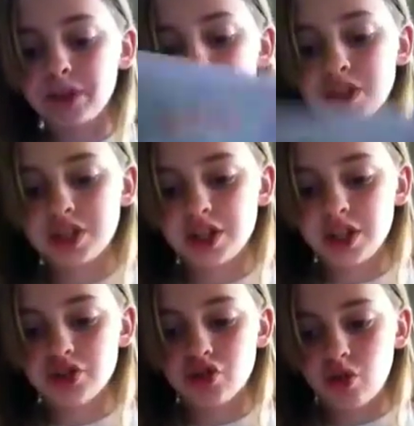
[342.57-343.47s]
And that's the
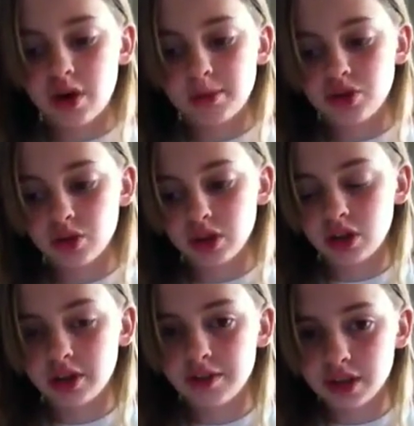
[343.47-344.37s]
thing. So I'll be doing a
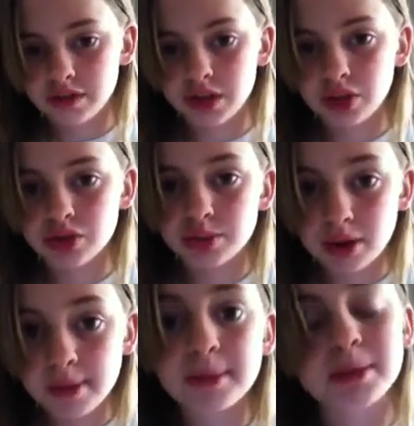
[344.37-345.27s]
lot of face videos and
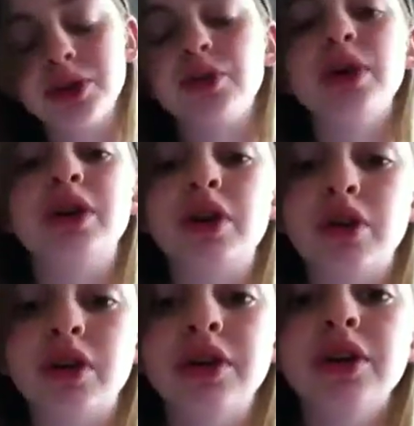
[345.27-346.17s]
probably doing
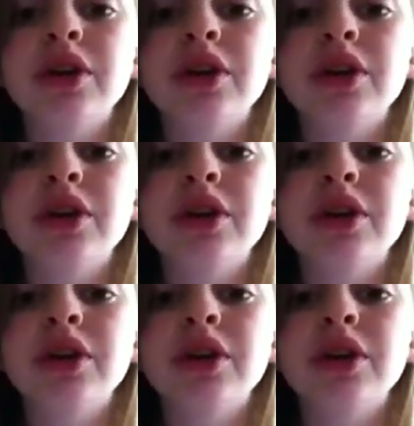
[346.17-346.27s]
another